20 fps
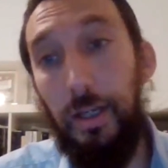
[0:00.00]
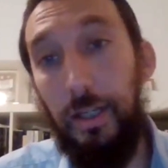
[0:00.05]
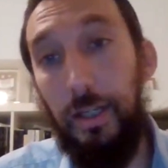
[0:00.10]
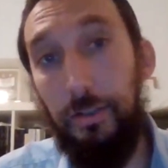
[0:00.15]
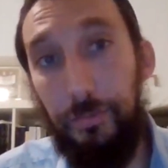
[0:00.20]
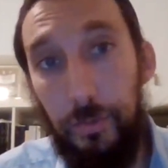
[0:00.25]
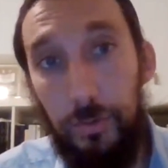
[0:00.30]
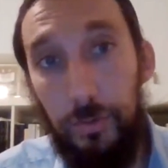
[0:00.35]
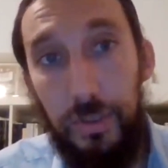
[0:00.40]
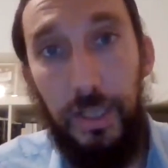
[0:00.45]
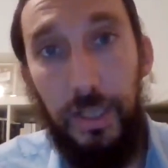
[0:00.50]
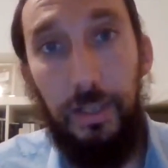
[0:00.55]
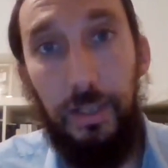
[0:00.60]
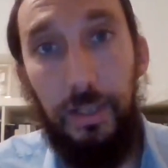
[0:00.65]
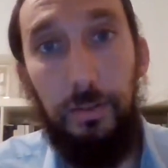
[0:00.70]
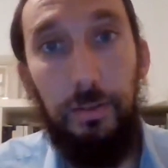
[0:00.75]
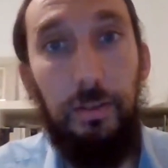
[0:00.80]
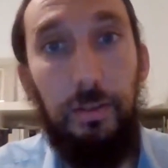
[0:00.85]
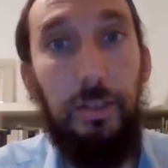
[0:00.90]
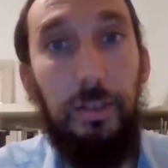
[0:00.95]
And it falls
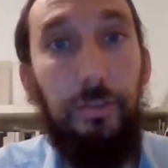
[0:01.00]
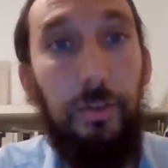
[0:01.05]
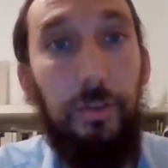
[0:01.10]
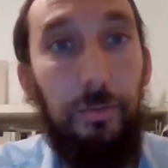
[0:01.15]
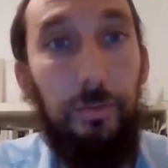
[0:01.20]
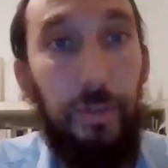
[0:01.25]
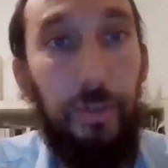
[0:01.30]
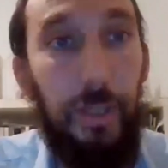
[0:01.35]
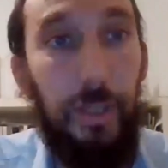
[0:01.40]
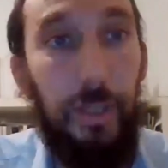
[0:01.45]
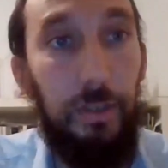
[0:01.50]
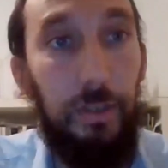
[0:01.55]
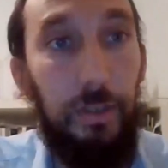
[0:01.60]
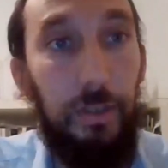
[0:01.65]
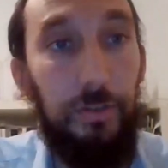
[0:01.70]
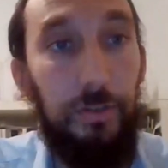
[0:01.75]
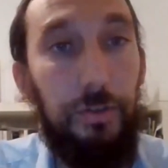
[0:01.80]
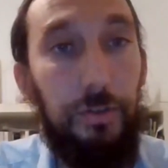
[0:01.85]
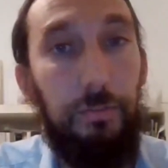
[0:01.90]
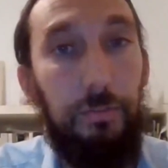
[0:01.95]
out that if you read that
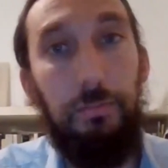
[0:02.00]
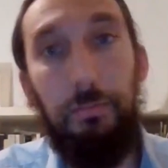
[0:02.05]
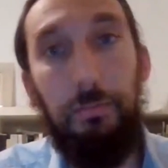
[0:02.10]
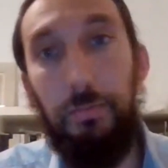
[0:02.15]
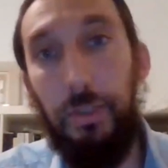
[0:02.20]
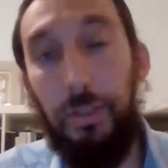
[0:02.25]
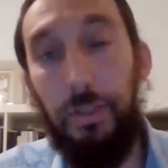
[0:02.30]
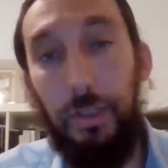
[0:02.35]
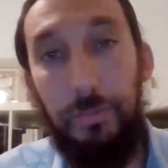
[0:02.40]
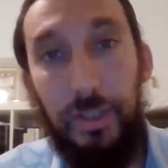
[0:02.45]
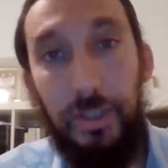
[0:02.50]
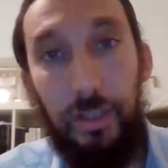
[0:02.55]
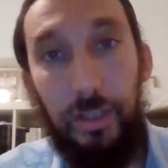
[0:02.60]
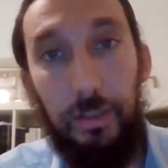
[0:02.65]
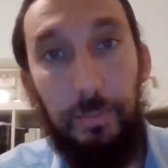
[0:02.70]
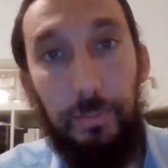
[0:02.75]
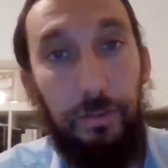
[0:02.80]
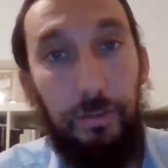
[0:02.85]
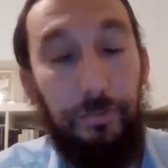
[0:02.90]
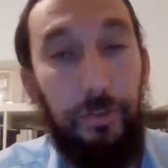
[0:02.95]
much, it comes out
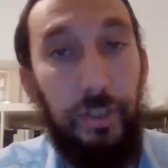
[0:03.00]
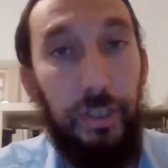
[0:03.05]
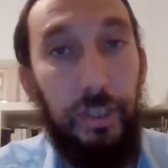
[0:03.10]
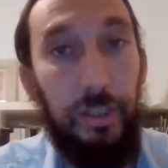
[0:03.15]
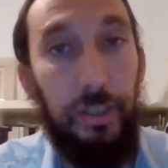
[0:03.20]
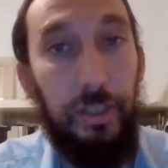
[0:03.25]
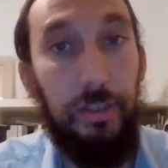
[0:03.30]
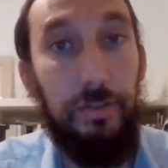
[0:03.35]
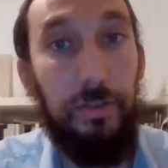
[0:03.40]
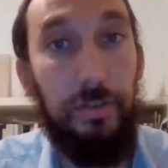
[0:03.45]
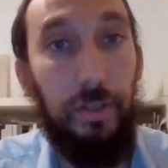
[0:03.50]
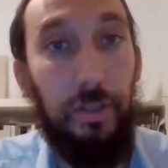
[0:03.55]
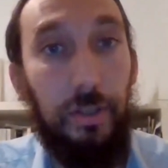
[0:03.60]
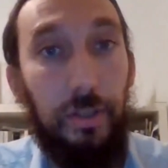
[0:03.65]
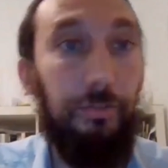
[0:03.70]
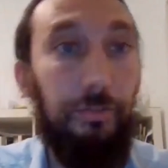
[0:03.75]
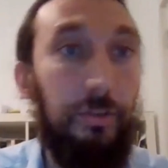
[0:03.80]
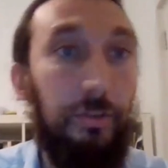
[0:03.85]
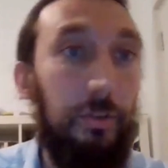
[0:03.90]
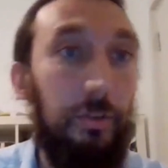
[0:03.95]
about 3 years.
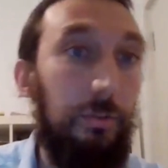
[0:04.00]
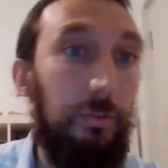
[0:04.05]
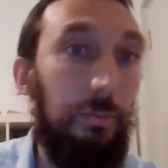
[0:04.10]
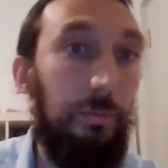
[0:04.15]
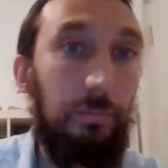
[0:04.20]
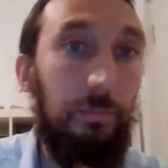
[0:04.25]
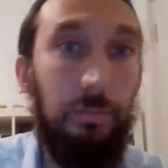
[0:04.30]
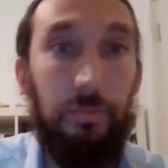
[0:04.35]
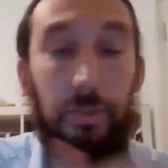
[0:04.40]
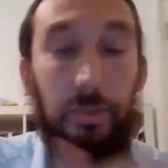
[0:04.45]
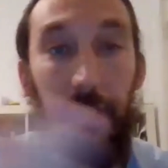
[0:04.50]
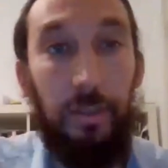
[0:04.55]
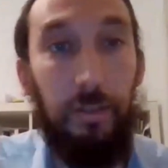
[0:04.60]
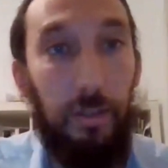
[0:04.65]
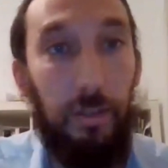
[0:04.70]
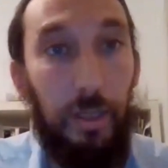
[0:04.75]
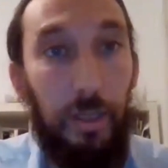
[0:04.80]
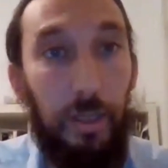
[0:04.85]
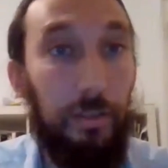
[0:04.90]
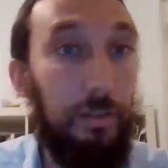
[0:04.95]
And if you take,
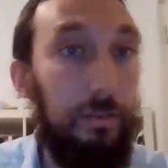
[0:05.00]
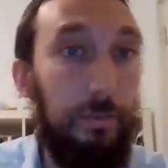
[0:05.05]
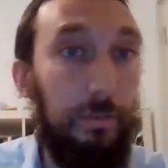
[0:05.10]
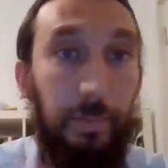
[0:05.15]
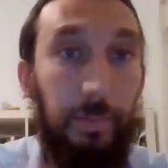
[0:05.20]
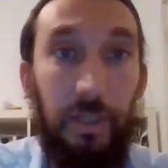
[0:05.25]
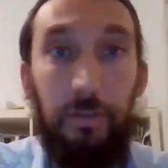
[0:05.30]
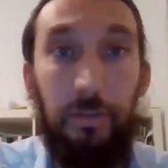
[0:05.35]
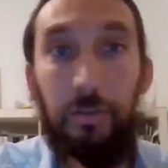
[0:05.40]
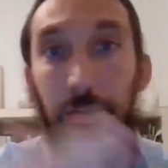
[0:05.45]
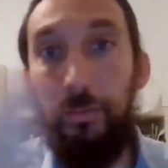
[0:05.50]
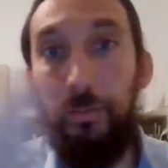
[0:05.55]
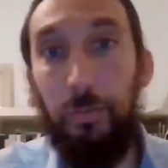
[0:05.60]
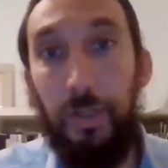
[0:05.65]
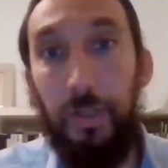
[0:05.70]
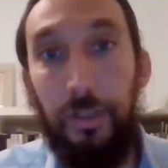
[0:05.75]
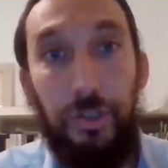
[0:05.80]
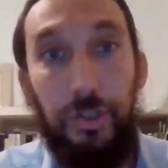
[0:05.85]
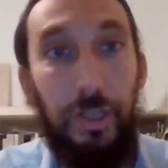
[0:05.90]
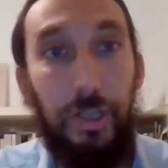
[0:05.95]
and depending on
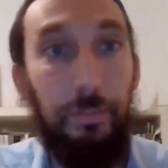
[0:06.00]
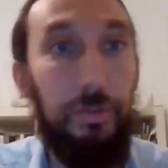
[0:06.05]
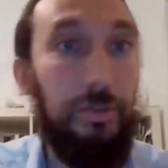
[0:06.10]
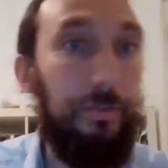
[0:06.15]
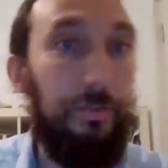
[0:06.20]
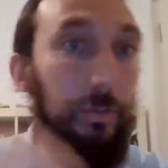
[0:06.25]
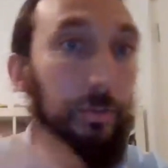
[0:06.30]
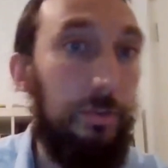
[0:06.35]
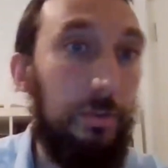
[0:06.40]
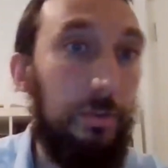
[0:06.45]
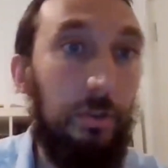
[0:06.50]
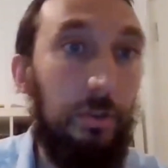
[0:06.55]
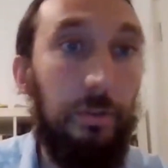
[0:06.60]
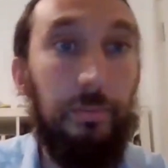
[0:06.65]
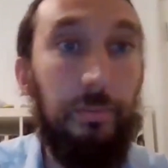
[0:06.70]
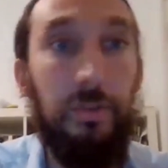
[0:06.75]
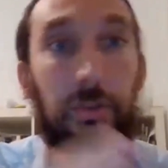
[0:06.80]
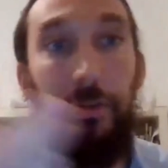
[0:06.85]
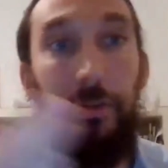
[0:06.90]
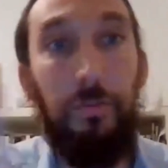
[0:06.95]
when Shabbos falls on
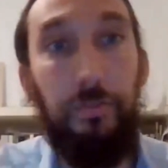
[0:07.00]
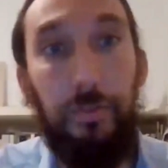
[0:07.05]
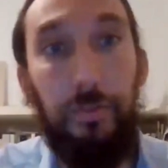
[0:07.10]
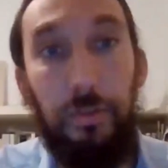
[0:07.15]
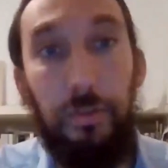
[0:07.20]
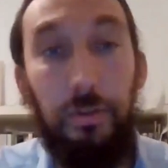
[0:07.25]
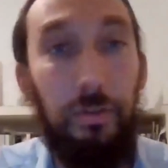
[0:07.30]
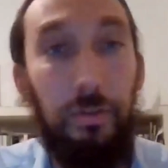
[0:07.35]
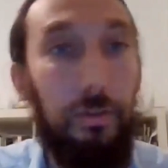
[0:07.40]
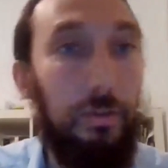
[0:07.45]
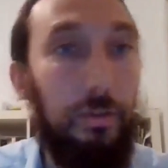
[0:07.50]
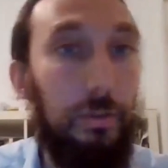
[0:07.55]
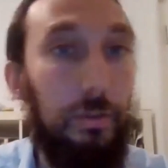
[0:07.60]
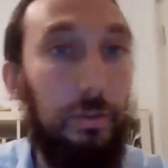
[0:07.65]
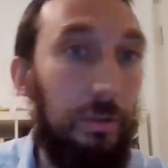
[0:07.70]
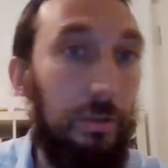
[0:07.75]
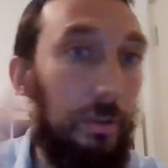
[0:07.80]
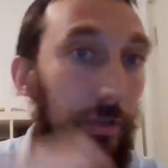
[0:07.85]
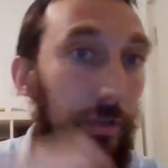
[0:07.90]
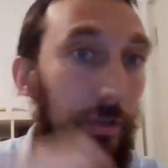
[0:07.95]
Yom Tov and
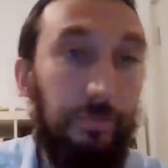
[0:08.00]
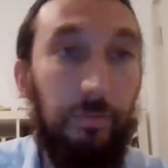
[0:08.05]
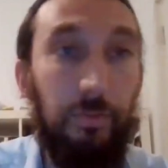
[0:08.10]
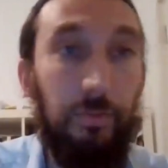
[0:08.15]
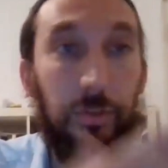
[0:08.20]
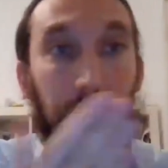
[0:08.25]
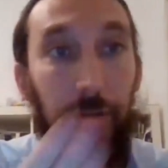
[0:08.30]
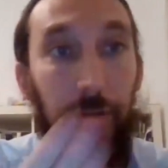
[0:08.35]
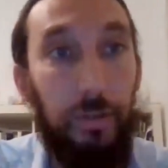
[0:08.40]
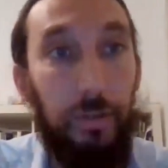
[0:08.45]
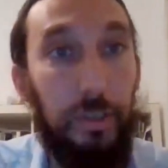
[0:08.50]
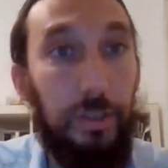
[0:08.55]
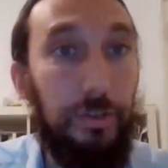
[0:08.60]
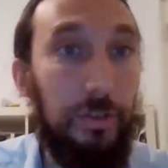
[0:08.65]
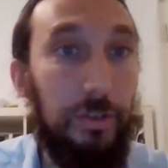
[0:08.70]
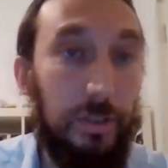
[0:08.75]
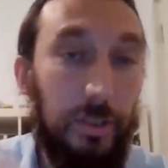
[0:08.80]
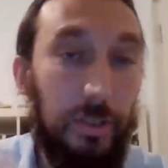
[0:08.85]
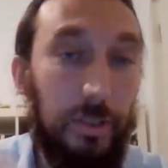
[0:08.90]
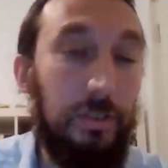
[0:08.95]
if Rosh Chodesh
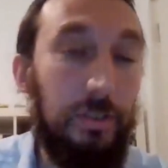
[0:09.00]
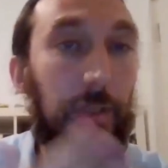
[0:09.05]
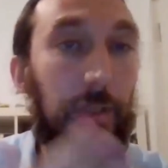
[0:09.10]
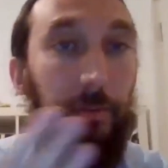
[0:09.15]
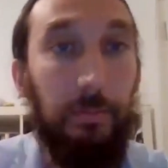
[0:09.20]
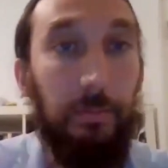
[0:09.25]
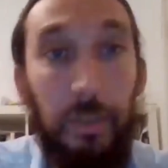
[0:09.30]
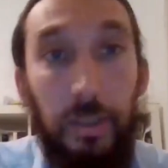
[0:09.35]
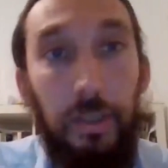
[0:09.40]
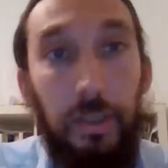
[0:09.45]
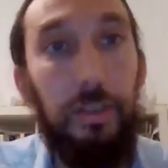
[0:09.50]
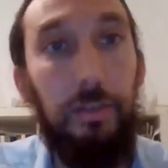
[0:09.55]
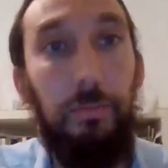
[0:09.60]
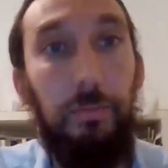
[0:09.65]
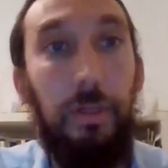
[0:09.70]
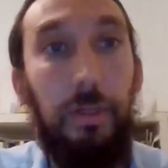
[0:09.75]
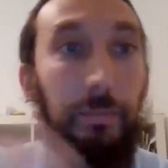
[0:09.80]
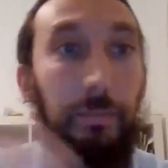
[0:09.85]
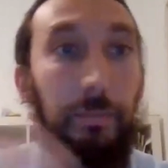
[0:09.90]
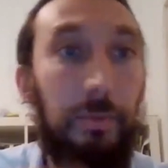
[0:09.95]
is this, or blah, blah, blah, it
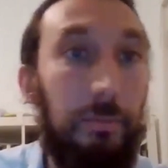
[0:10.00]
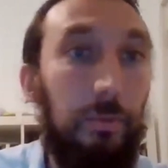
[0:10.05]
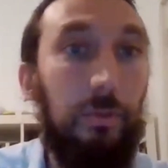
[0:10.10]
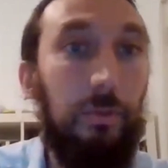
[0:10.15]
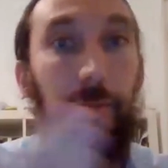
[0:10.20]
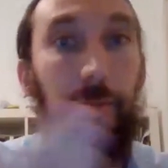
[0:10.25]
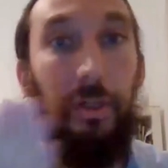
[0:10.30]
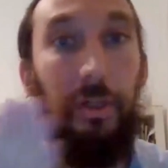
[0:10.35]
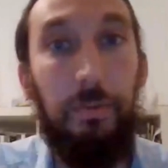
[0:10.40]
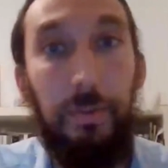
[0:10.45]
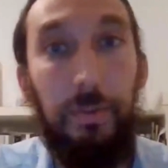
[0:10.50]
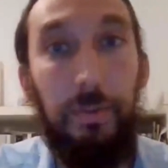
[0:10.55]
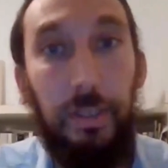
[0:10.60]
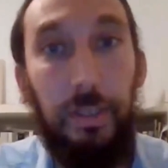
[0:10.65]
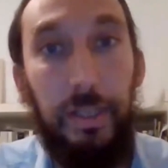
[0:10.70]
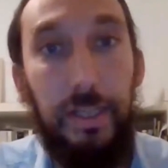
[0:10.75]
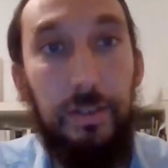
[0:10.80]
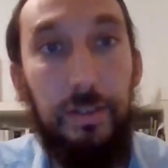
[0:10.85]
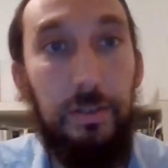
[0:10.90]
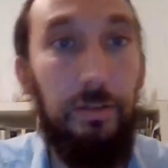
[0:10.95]
might be a bit more, it might be a bit
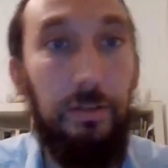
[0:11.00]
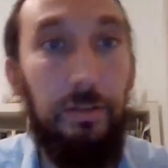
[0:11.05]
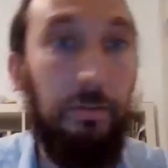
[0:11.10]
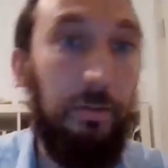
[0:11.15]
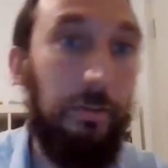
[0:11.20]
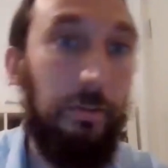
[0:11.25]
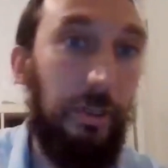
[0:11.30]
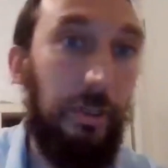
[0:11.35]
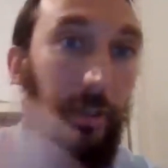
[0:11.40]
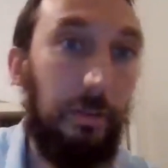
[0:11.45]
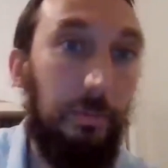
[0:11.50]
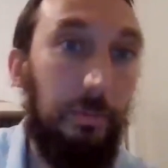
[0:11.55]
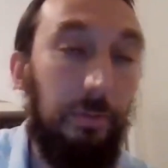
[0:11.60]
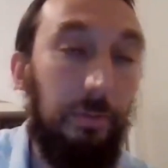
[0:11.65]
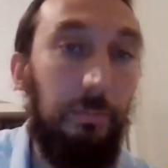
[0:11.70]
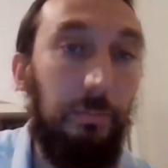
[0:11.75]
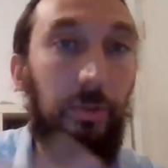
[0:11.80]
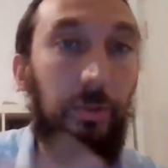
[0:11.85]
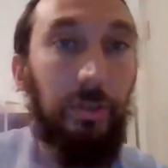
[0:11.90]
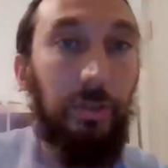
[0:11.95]
less. You can divide up a
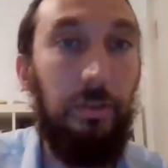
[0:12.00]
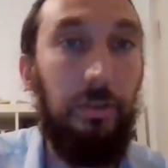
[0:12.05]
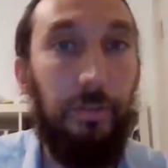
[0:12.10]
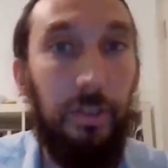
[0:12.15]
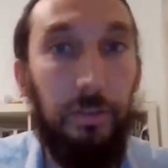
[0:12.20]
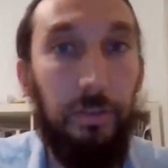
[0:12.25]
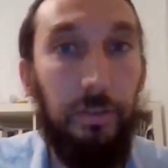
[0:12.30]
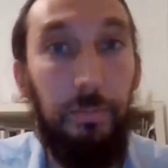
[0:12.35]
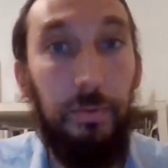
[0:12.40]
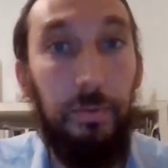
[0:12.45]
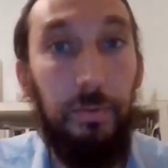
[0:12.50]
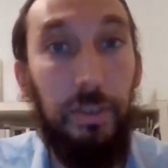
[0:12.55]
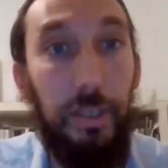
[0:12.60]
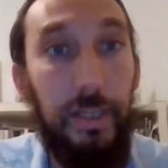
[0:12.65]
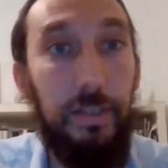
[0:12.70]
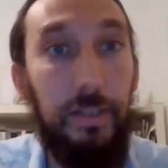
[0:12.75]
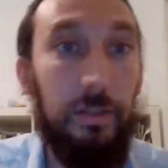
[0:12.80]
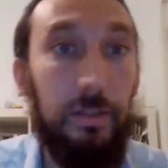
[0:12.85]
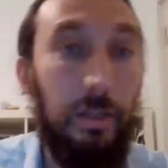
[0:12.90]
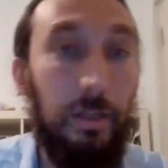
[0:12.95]
bit more, you can divide up a bit
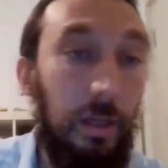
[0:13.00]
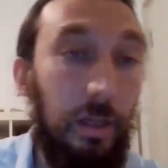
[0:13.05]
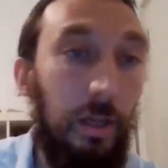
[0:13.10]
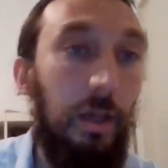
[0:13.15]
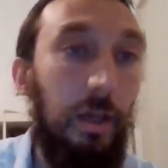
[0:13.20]
less.